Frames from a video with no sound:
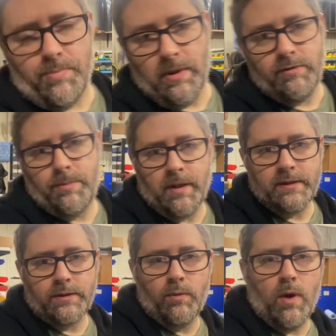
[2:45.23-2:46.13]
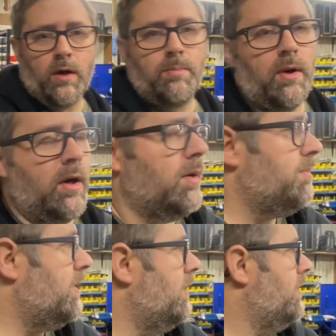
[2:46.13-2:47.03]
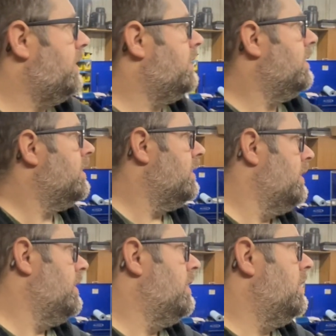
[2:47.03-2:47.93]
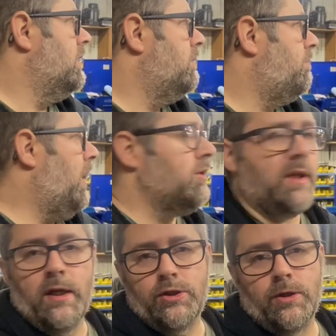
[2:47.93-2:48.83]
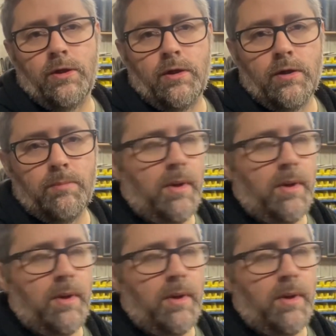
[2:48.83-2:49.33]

replacing the water pump, belt tensioner,